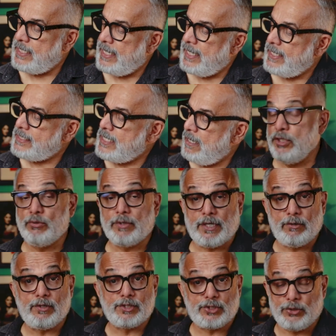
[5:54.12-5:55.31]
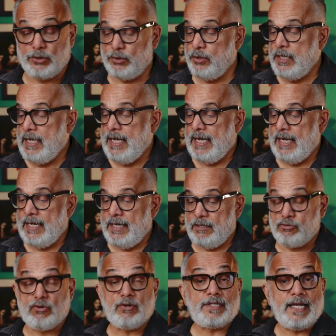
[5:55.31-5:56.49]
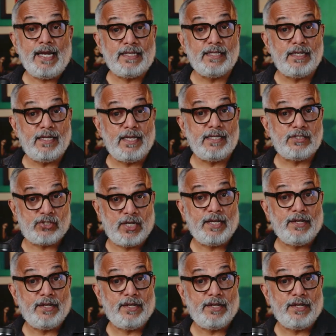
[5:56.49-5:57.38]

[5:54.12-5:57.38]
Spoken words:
that, you can also rotate the lens,